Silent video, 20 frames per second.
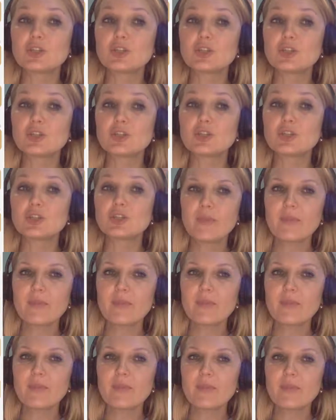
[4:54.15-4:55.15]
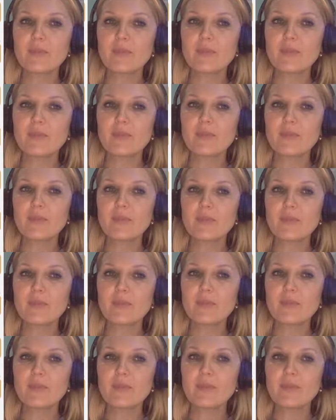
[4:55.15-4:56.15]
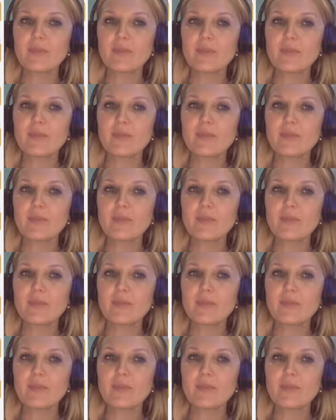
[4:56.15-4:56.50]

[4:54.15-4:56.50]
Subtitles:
me. I will read the conversation.